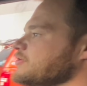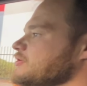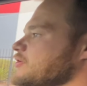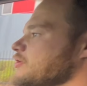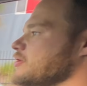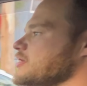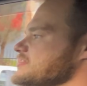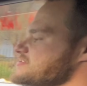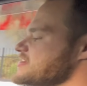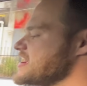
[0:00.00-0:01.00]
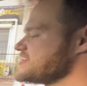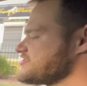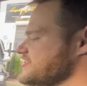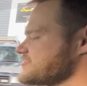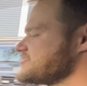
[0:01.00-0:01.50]
All right, so as
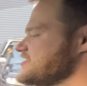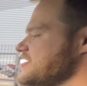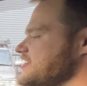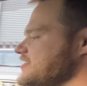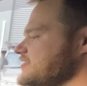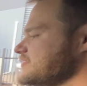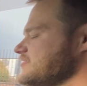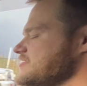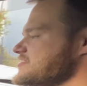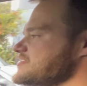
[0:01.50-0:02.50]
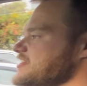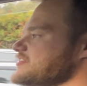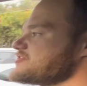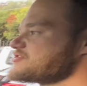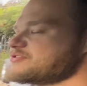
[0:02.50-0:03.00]
you can see, this
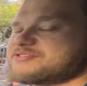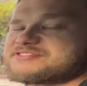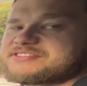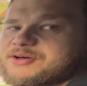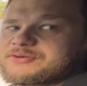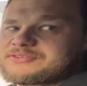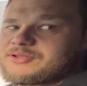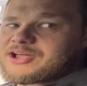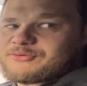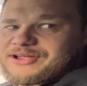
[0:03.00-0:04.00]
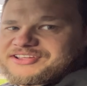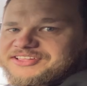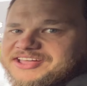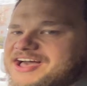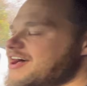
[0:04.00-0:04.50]
thing just cruises along like a
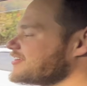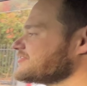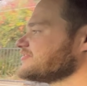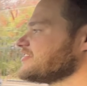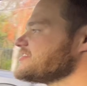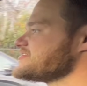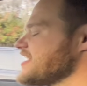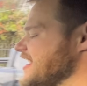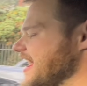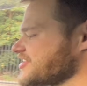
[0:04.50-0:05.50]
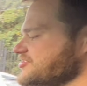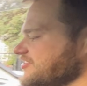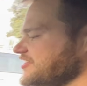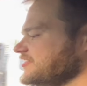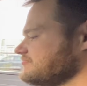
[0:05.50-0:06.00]
regular car. It's
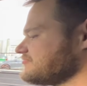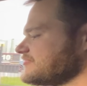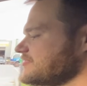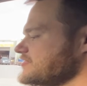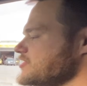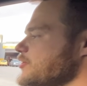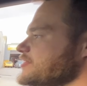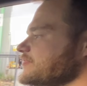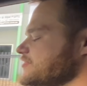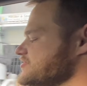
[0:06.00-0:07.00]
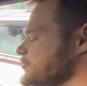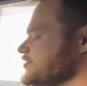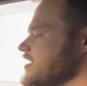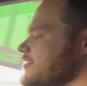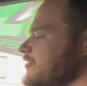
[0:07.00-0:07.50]
actually no different. So
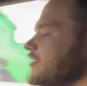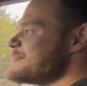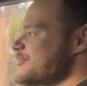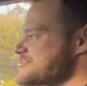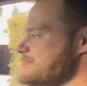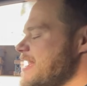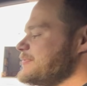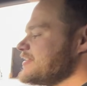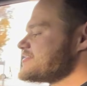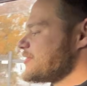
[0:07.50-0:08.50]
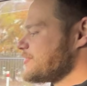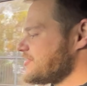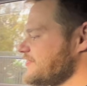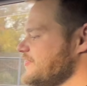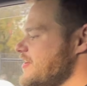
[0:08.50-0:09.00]
with our multi-mapping, so with
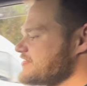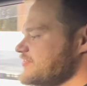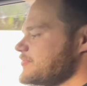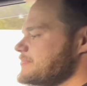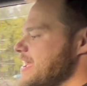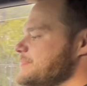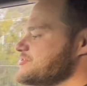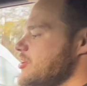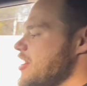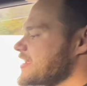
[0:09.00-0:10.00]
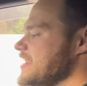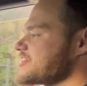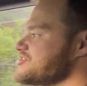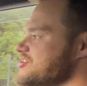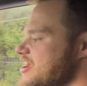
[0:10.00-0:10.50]
the 5 different maps, I can
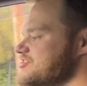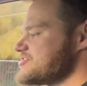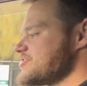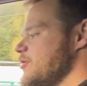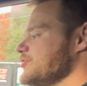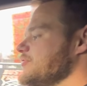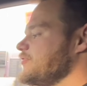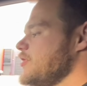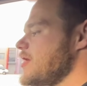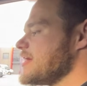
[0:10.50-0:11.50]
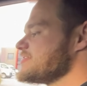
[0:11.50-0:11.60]
actually change this on the fly.